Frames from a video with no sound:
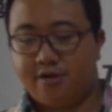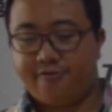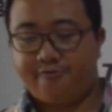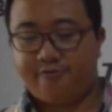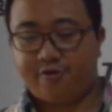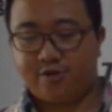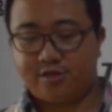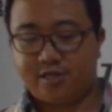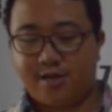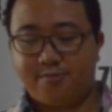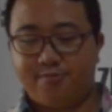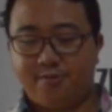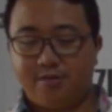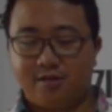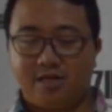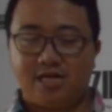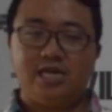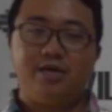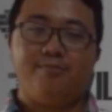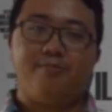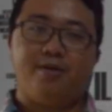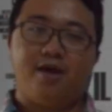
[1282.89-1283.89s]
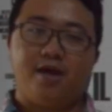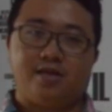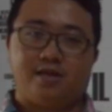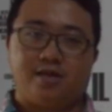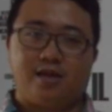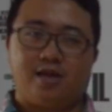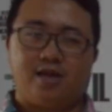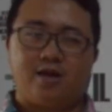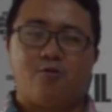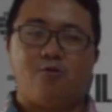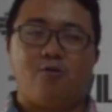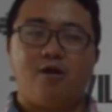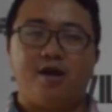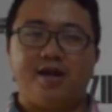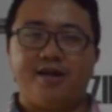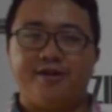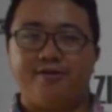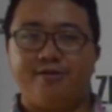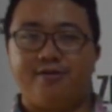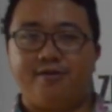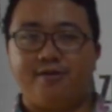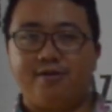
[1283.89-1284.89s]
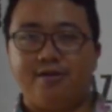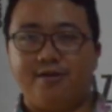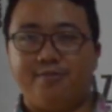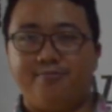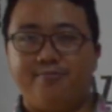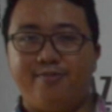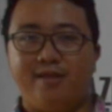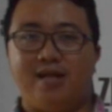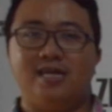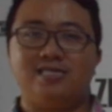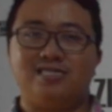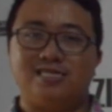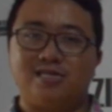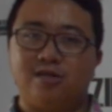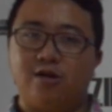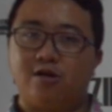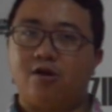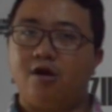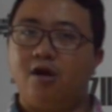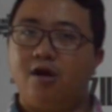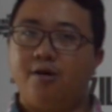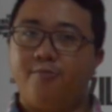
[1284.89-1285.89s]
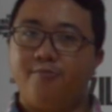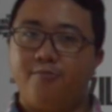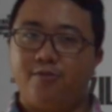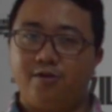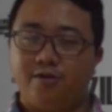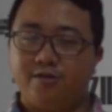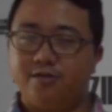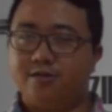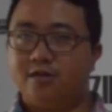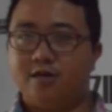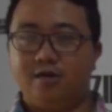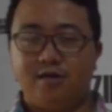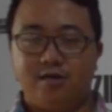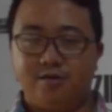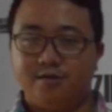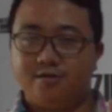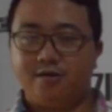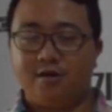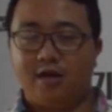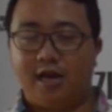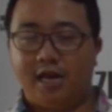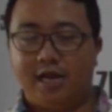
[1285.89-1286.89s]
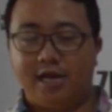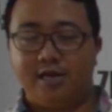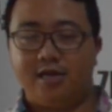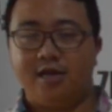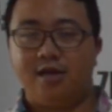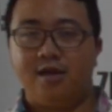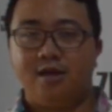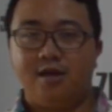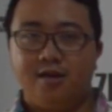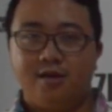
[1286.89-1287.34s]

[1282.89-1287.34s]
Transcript: For example, eBay that acquired Plaza.com, one of the early